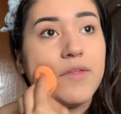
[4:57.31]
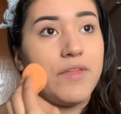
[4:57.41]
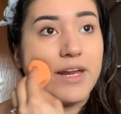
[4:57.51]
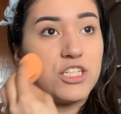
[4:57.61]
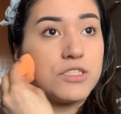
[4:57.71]

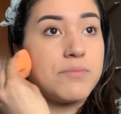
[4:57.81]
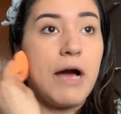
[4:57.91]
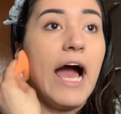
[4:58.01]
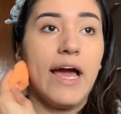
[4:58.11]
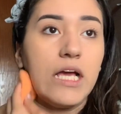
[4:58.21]
that I just
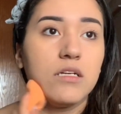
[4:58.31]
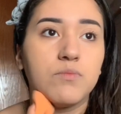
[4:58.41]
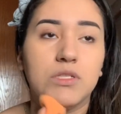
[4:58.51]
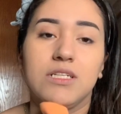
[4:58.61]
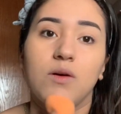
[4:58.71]
buy
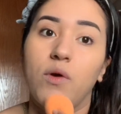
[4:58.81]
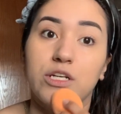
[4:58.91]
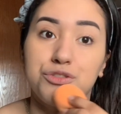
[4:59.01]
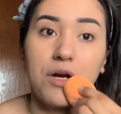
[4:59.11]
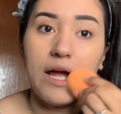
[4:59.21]
because I
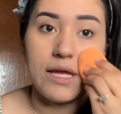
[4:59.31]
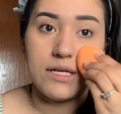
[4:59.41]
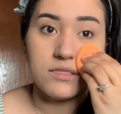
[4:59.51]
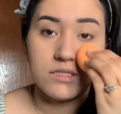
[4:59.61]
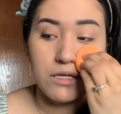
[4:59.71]
want to try it
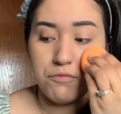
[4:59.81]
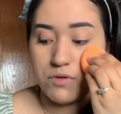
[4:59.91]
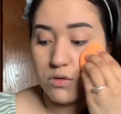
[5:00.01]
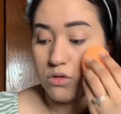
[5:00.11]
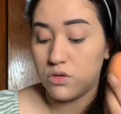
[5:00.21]
and see if
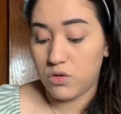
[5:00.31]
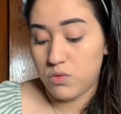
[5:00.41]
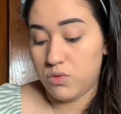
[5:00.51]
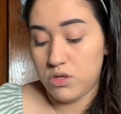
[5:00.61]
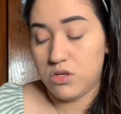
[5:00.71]
it will go